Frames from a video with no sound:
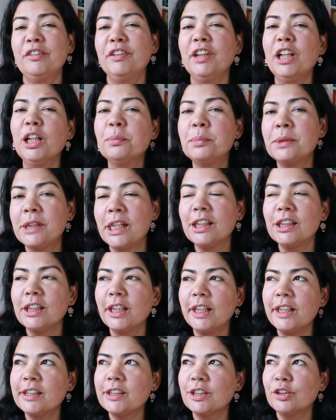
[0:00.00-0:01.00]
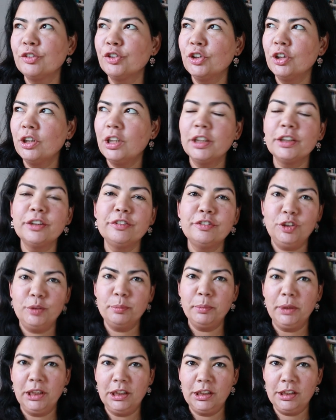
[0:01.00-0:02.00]
Giving up 10 days of your life to
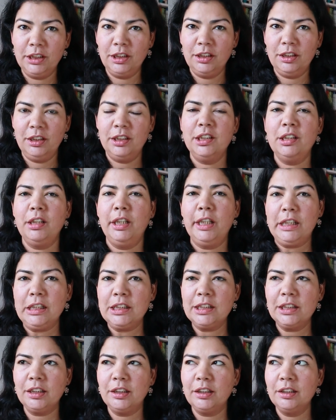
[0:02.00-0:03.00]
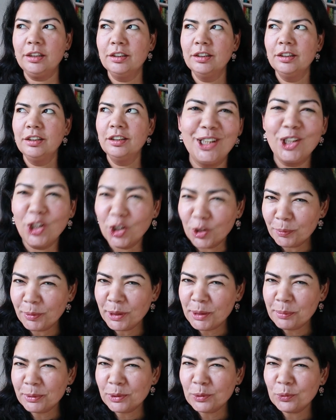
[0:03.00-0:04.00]
meditate isn't easy. A lot of
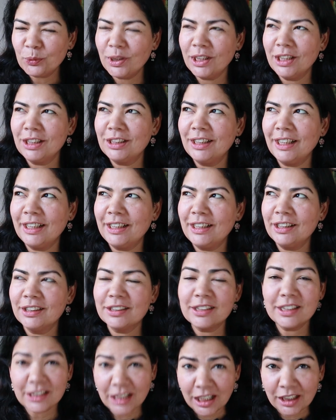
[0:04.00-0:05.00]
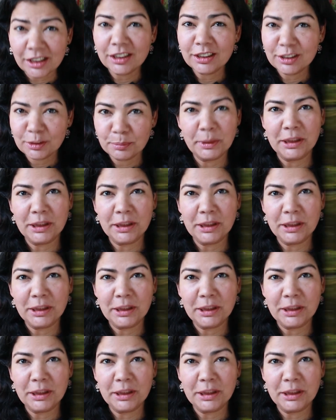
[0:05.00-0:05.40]
people, when they hear silent